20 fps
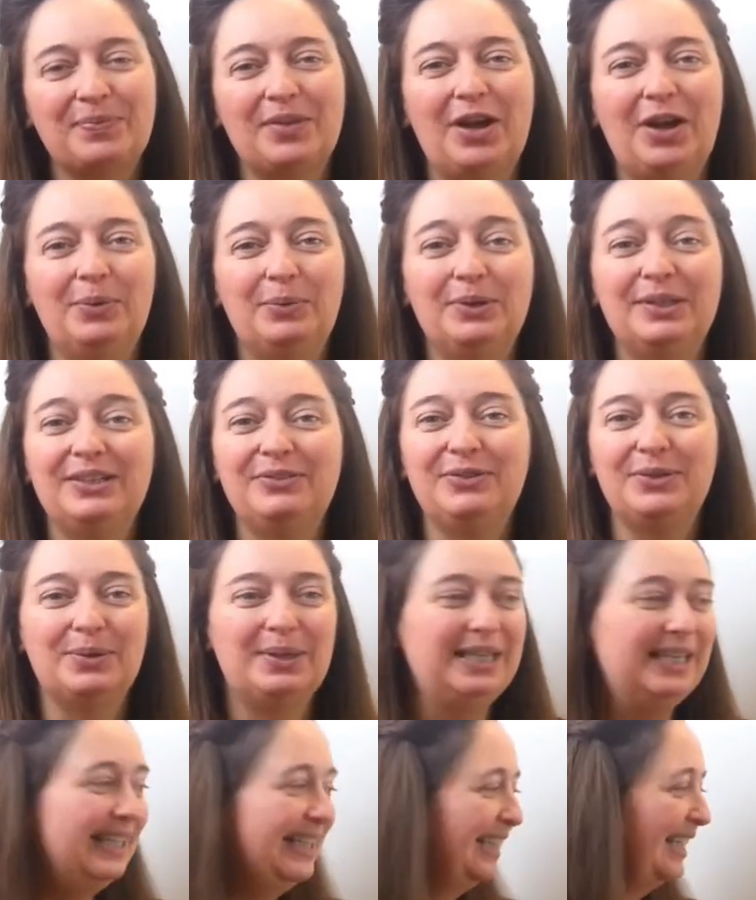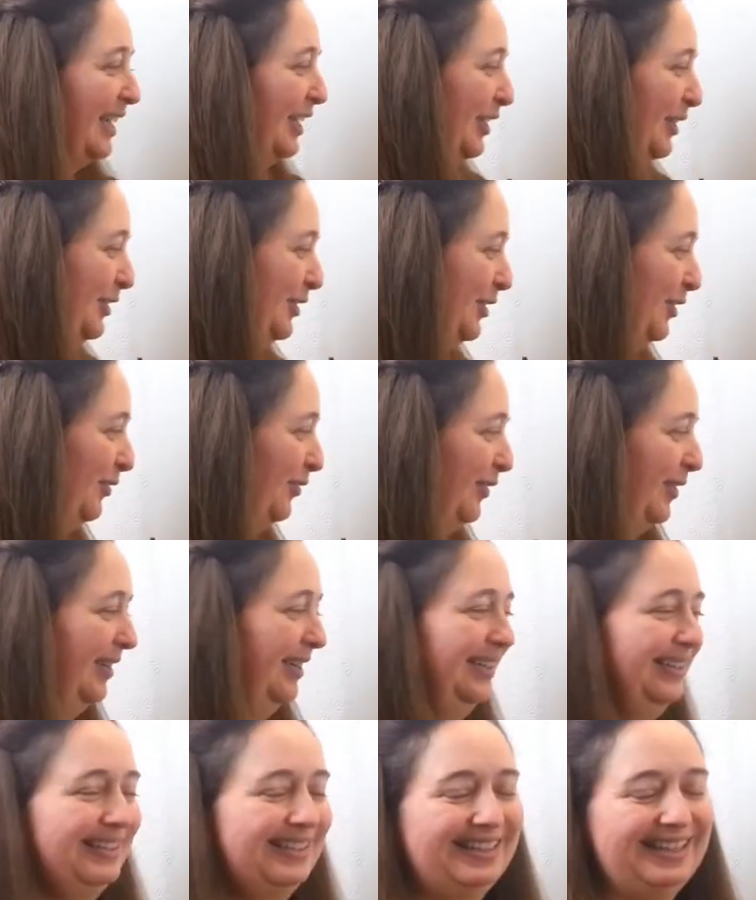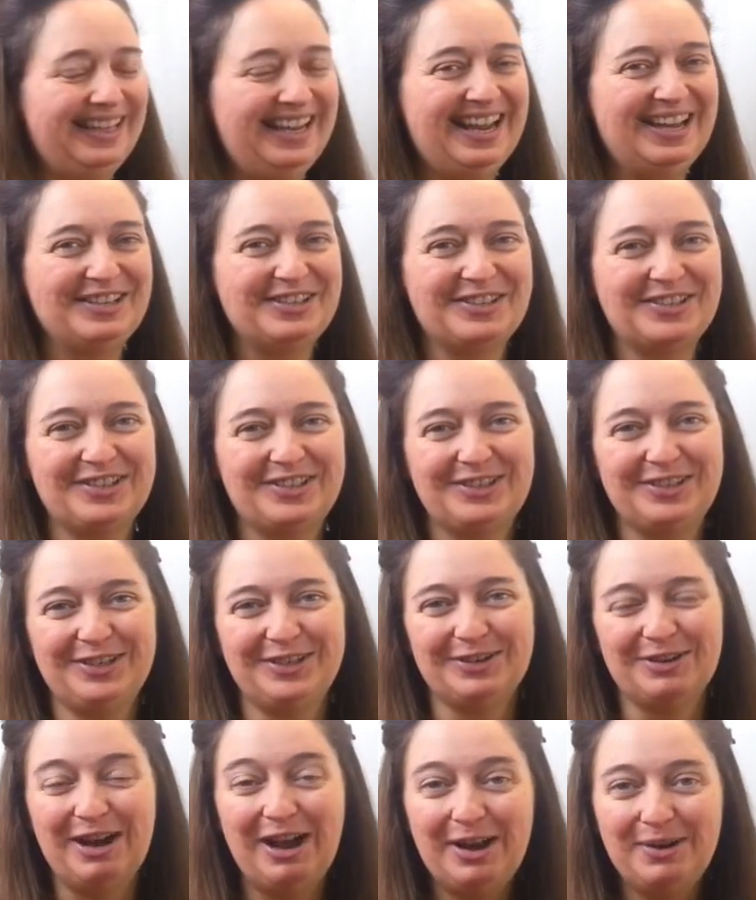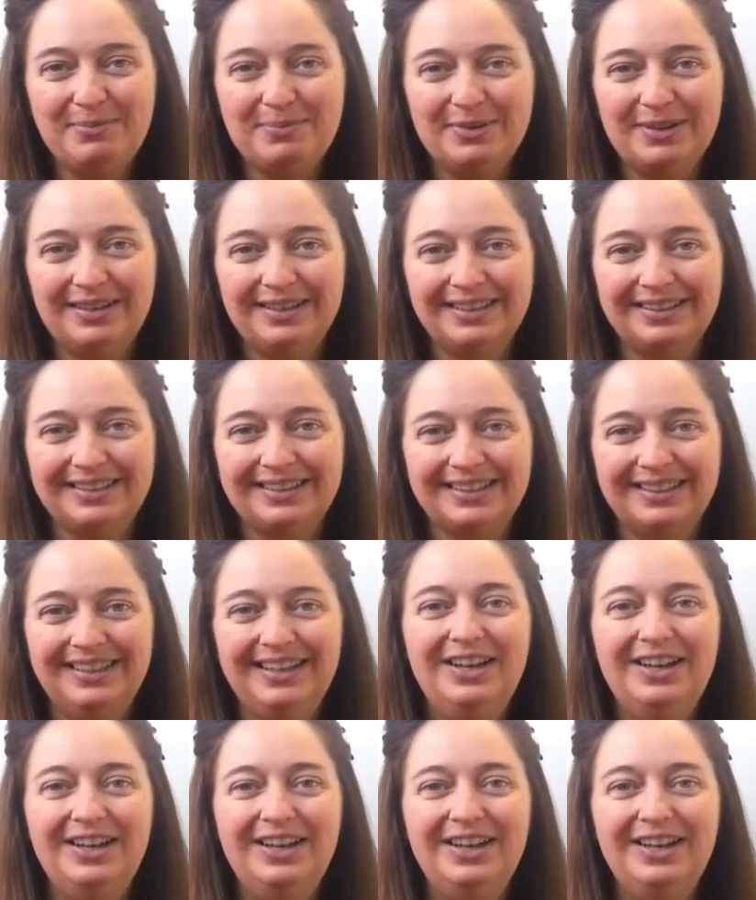I will give you a link to find the answer to your homework.